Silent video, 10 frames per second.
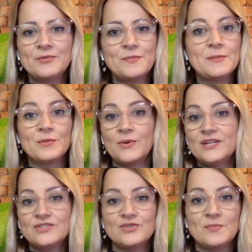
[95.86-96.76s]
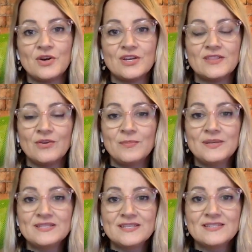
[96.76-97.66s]
people wanting to market their own
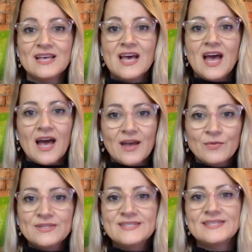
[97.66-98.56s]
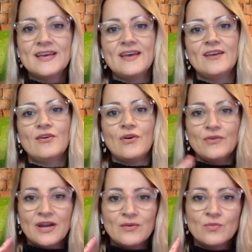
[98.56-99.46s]
business, I would say, all
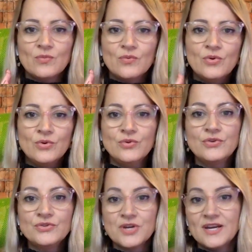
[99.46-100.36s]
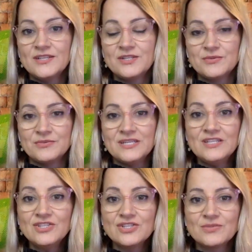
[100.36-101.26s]
right, who are you trying to
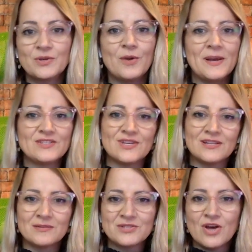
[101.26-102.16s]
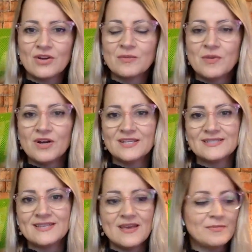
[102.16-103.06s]
reach? We go back to a little target market
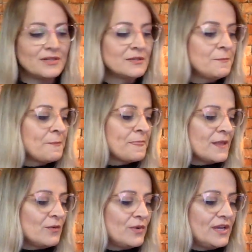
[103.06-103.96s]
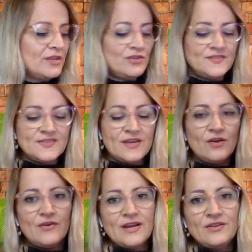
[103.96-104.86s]
table where you say,
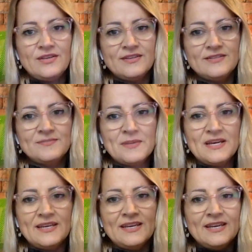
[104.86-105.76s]
all right, here's my